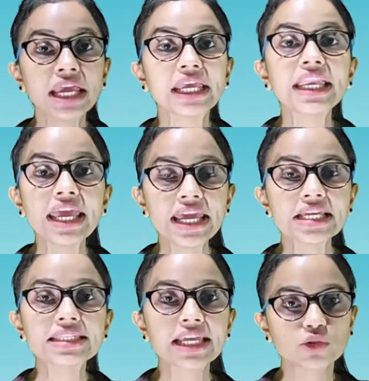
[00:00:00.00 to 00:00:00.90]
in
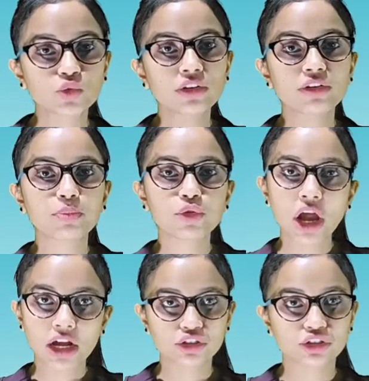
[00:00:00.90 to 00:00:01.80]
asexual
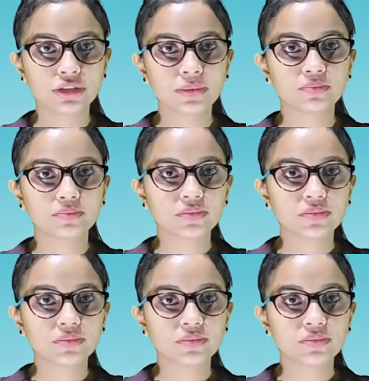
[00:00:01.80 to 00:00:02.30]
reproduction.